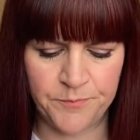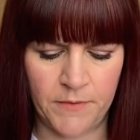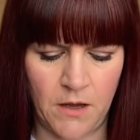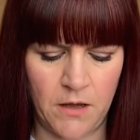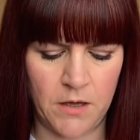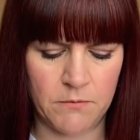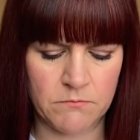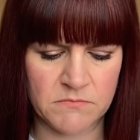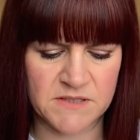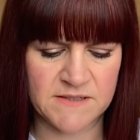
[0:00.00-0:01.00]

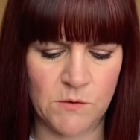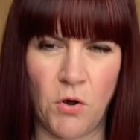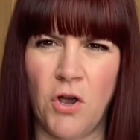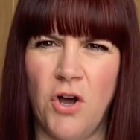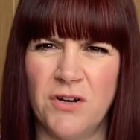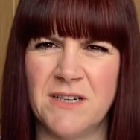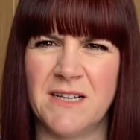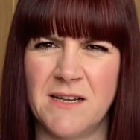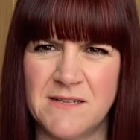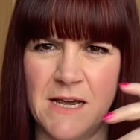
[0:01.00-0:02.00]
to see what cotton
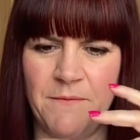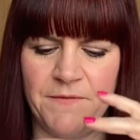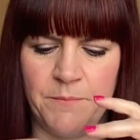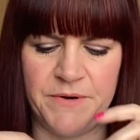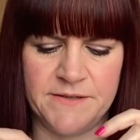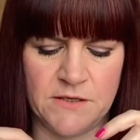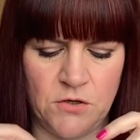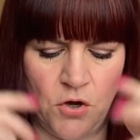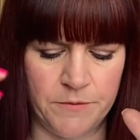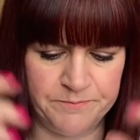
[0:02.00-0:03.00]
type fabrics I'd
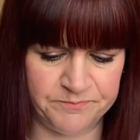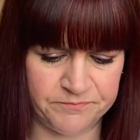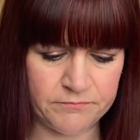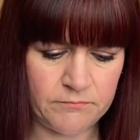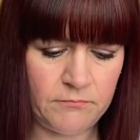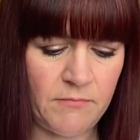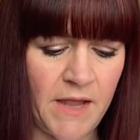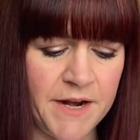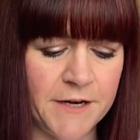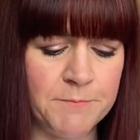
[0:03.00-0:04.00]
got.
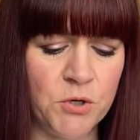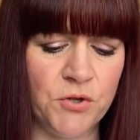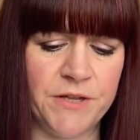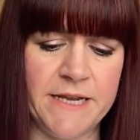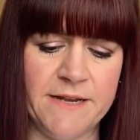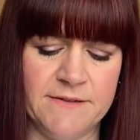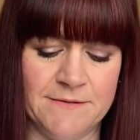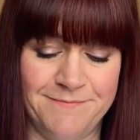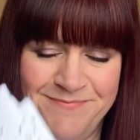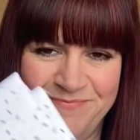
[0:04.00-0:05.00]
And I'd bought these,
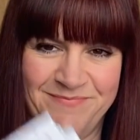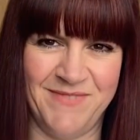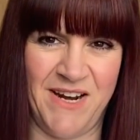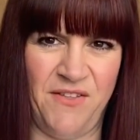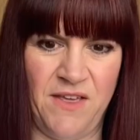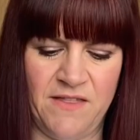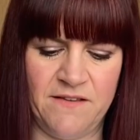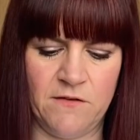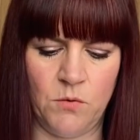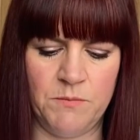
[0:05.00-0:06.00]
and I think this
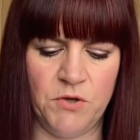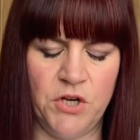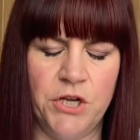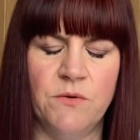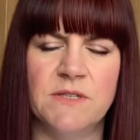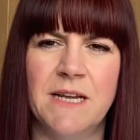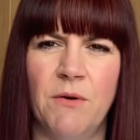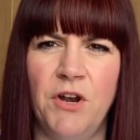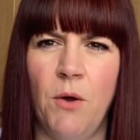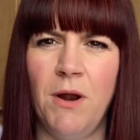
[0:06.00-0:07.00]
is what I'm going to use. Now, I
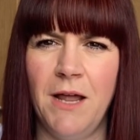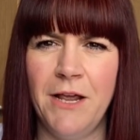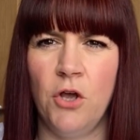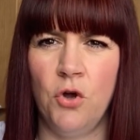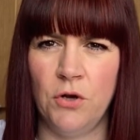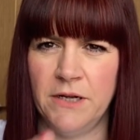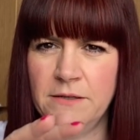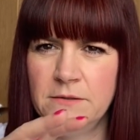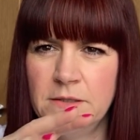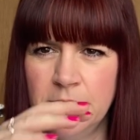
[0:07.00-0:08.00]
know I like
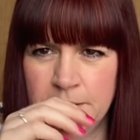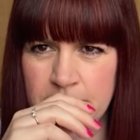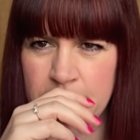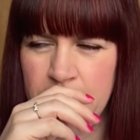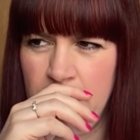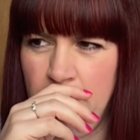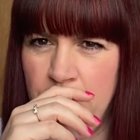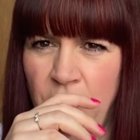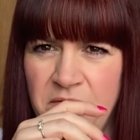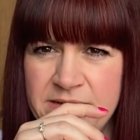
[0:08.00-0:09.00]
colour,
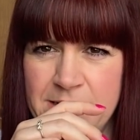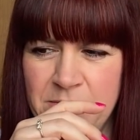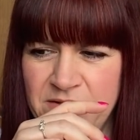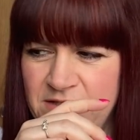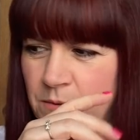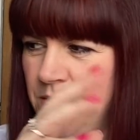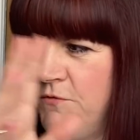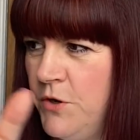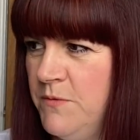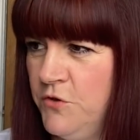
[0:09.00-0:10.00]
but obviously my sewing
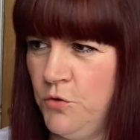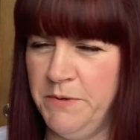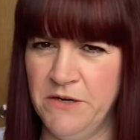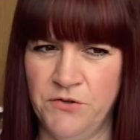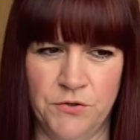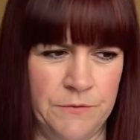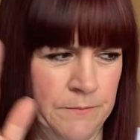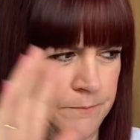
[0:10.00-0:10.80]
room's all been done